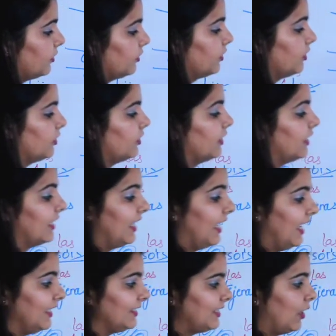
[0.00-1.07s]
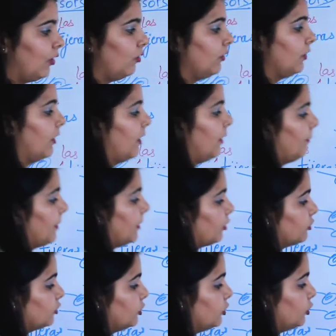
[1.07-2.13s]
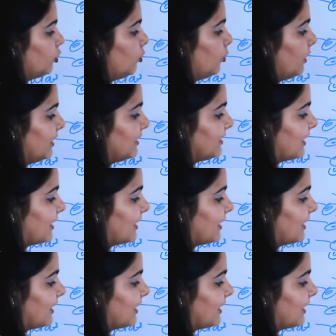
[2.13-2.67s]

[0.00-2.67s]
the K sound because U is